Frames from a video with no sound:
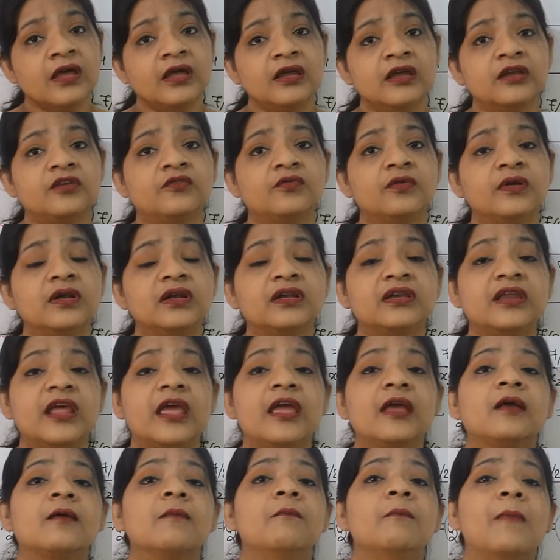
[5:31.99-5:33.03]
it will
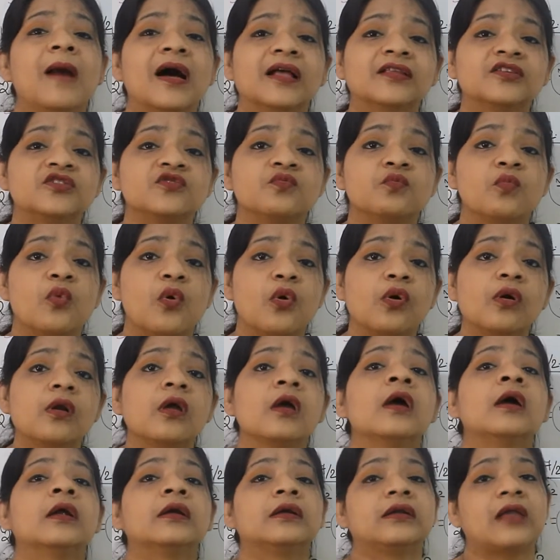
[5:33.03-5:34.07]
take much more
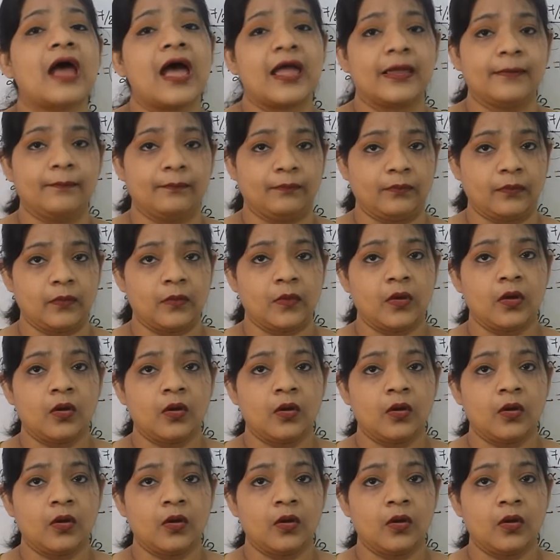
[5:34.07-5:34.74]
time.